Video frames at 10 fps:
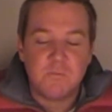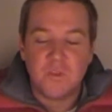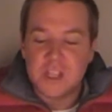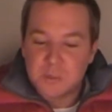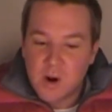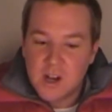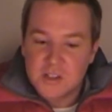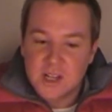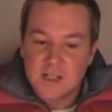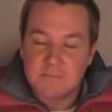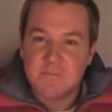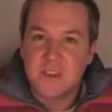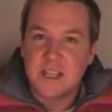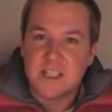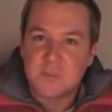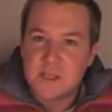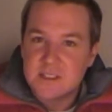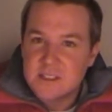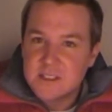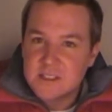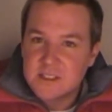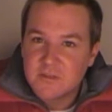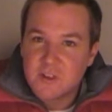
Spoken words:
With this project, the expenses